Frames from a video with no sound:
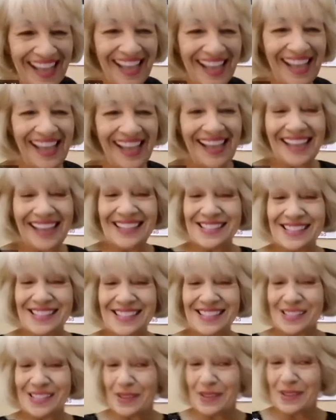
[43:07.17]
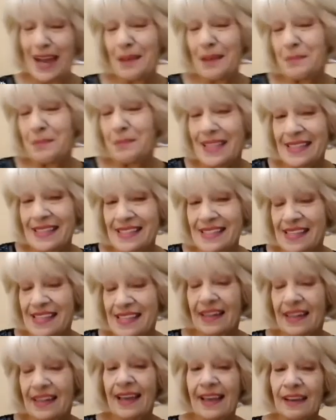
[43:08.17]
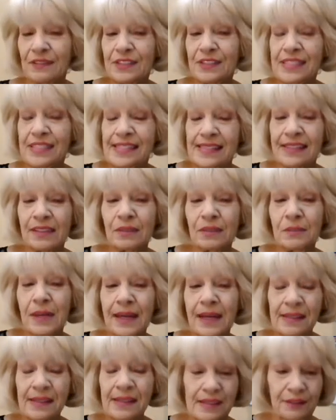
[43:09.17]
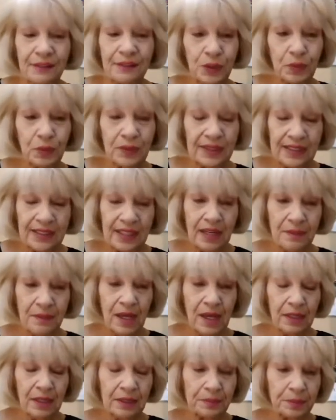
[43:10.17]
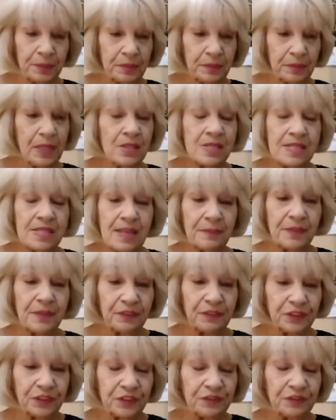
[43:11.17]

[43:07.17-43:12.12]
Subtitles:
and so that means that every single month, if you want to come on and promote something for